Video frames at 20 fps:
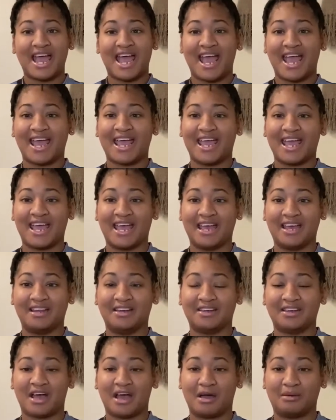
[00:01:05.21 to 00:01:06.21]

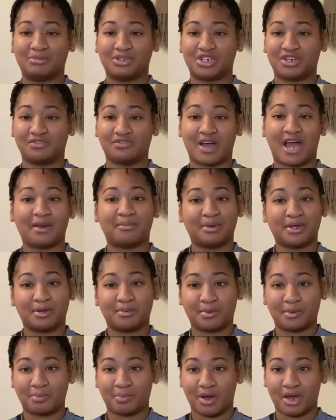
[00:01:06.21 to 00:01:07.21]
And she invited me to
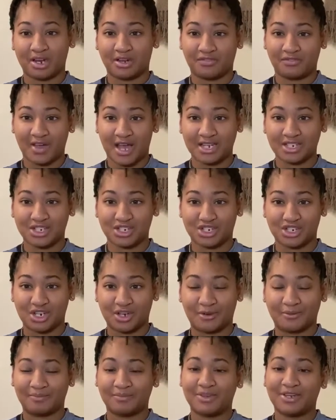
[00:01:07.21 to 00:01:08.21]
be part of the fashion
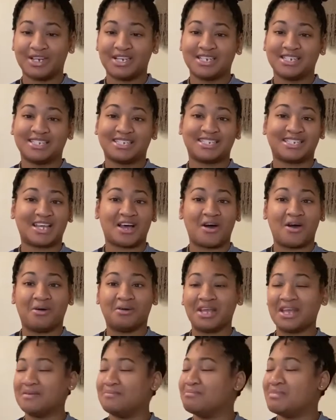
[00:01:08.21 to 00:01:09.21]
show. So
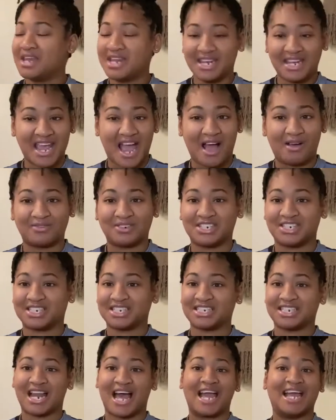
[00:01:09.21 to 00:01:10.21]
immediately I was
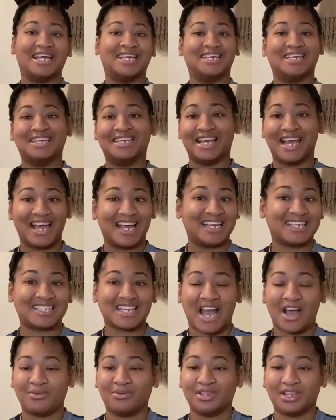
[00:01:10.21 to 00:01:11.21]
just like, yes,
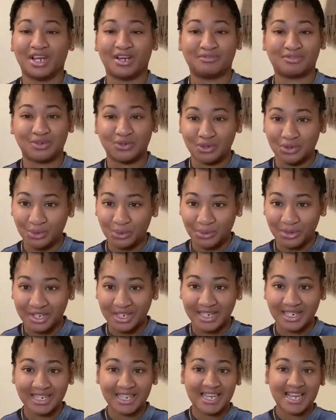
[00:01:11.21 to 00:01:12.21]
I would love to do
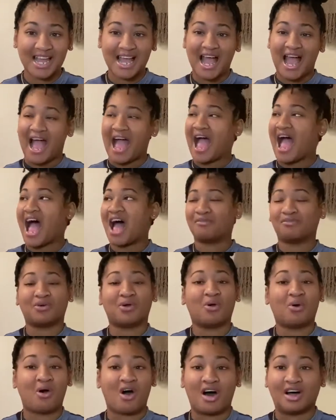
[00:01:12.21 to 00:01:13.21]
it. I have to
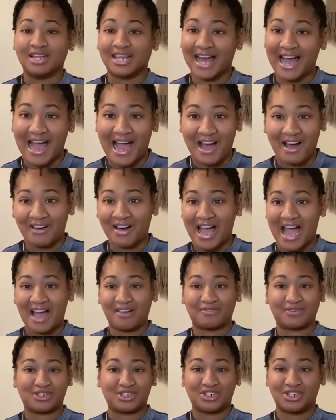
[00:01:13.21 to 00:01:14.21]
go all out. I
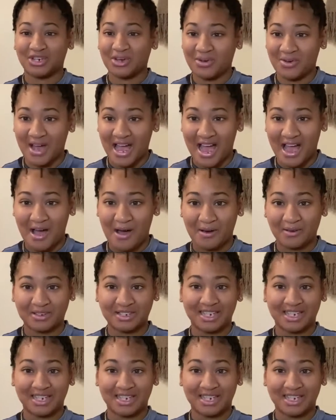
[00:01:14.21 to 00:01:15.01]
have a show out.